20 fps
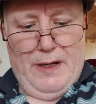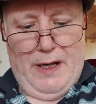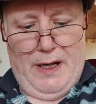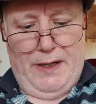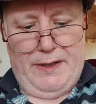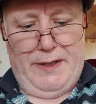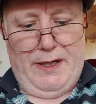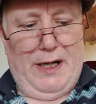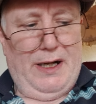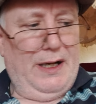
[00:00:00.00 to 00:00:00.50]

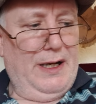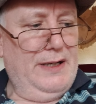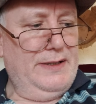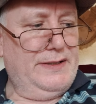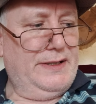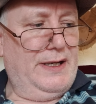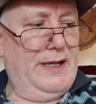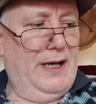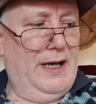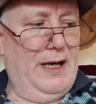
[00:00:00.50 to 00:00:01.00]
And our
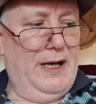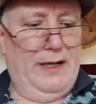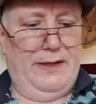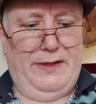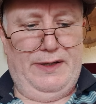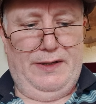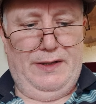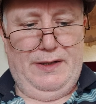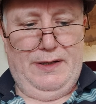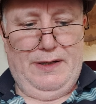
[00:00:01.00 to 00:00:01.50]
last card,
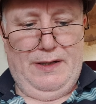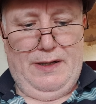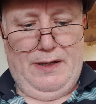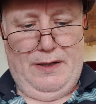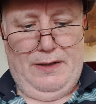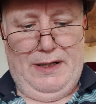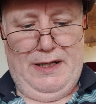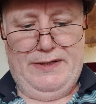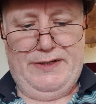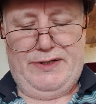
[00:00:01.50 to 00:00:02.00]

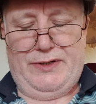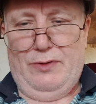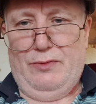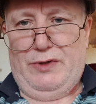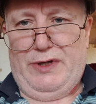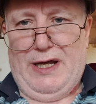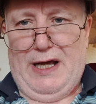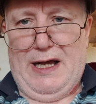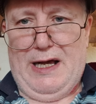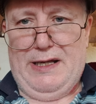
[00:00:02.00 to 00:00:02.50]
last two
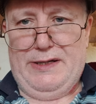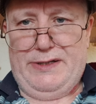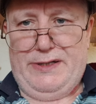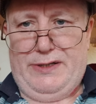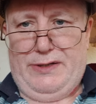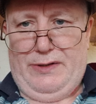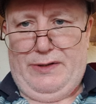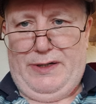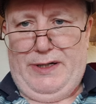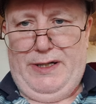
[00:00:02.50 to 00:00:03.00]
cards,
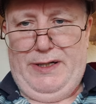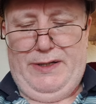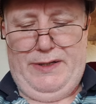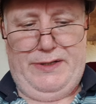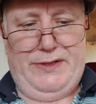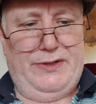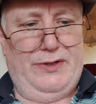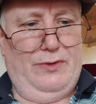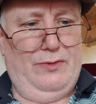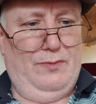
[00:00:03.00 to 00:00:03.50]
sorry,
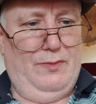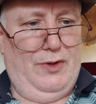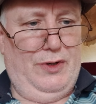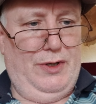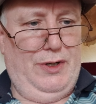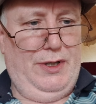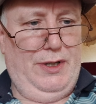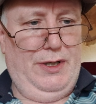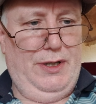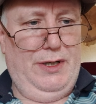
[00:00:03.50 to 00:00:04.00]
there's two
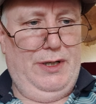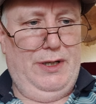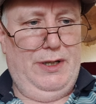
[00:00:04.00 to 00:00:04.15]
more.